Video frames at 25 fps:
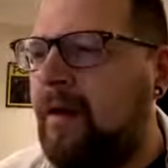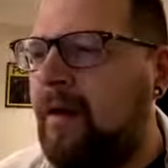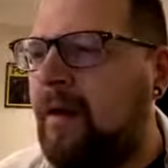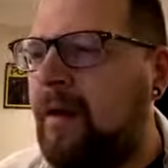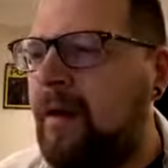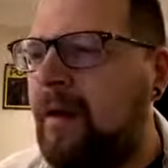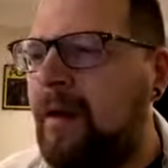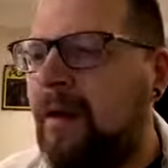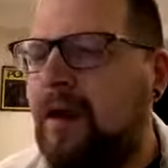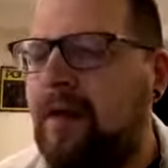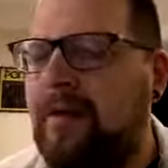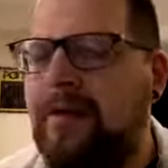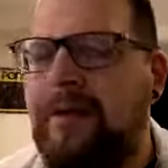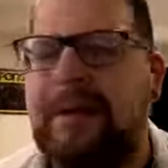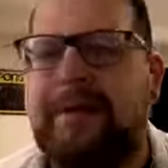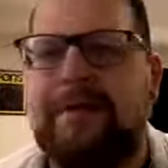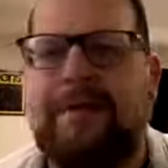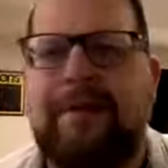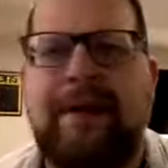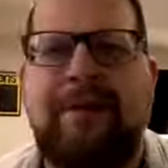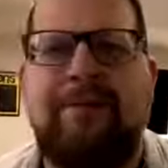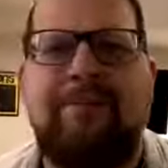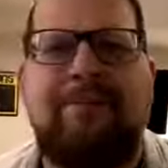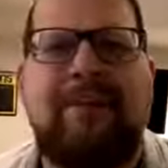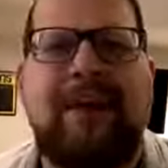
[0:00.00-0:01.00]
that
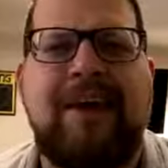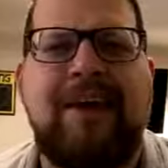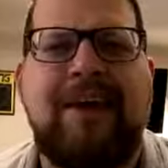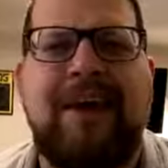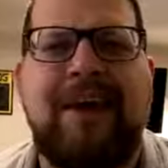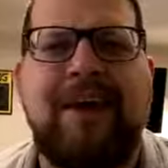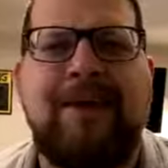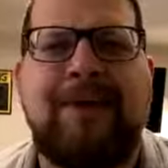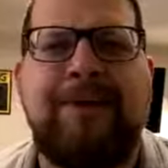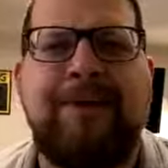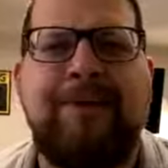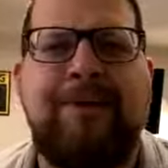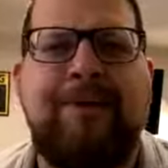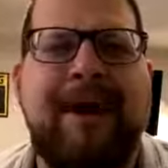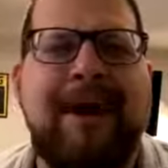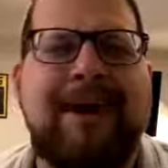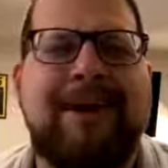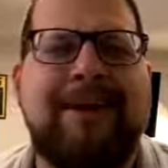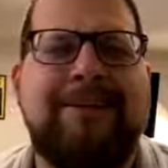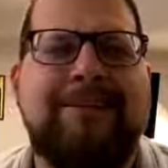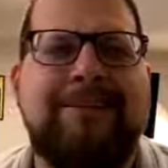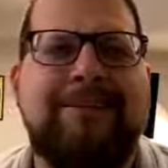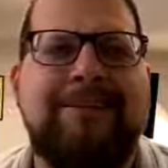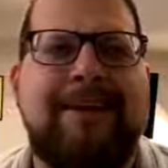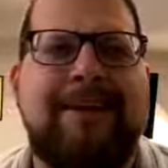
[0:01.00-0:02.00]
was kind of echoed back
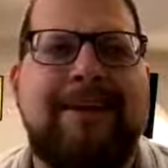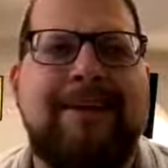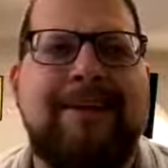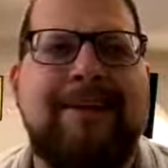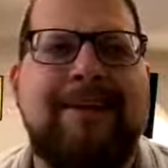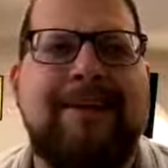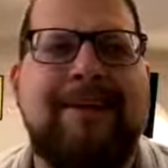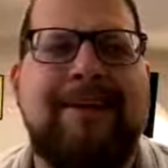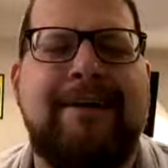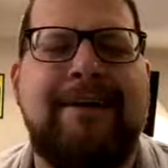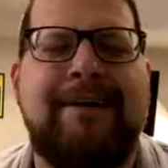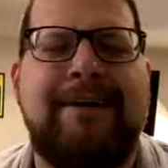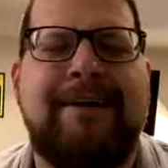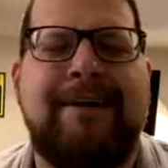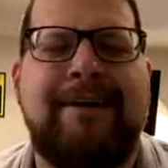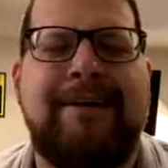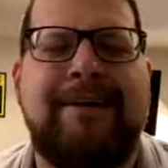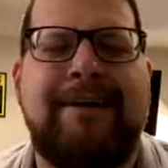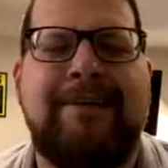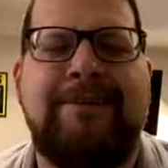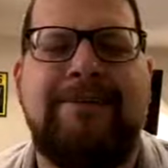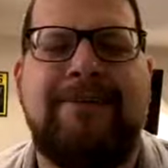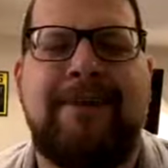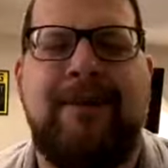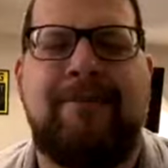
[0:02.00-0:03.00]
in John, I
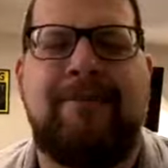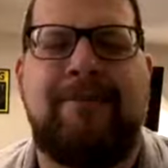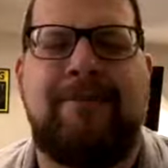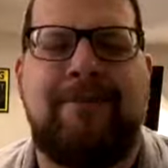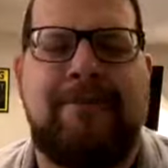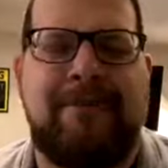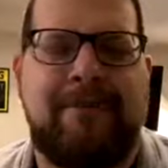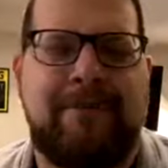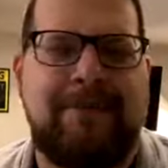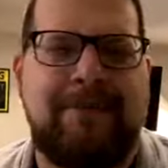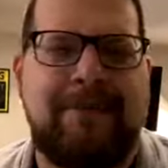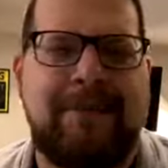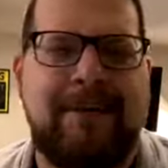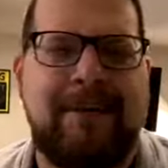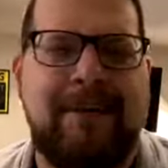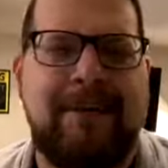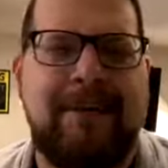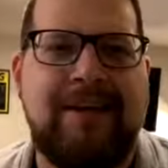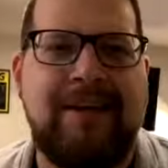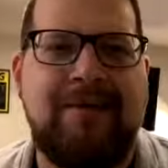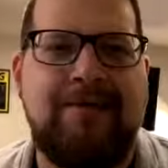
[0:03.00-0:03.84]
think chapter 13.